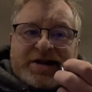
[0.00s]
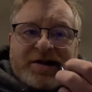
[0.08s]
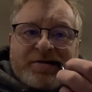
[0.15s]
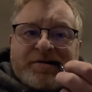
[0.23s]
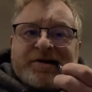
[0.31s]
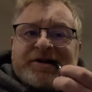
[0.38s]

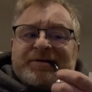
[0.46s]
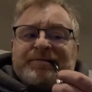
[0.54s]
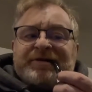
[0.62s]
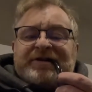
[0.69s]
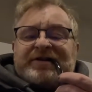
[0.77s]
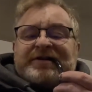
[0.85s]
so here
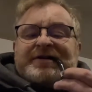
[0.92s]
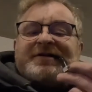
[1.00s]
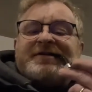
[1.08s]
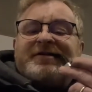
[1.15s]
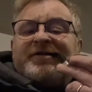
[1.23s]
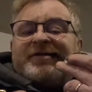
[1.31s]
we
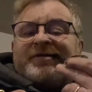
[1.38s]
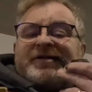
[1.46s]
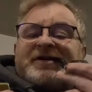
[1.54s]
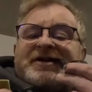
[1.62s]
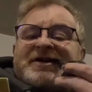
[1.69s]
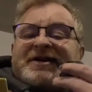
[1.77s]
go.
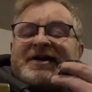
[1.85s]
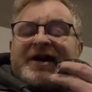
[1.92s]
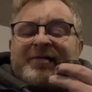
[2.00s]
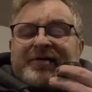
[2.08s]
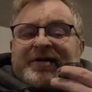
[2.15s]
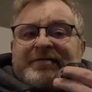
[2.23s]

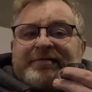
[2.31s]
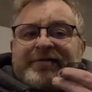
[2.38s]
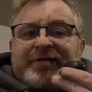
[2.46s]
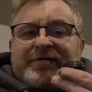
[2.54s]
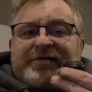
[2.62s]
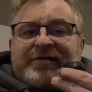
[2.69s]
I'm looking
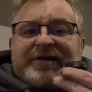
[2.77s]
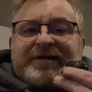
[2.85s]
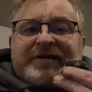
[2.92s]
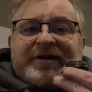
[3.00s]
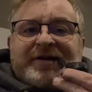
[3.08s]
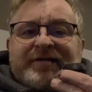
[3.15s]
forward to this
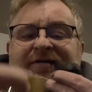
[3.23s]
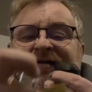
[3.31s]
now.